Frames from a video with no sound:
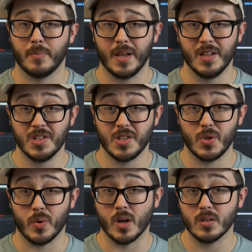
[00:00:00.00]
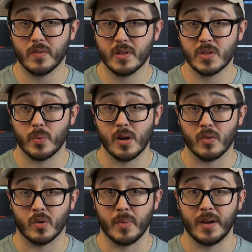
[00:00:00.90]
managed to do all of this while
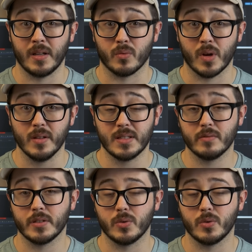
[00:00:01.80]
remaining relatively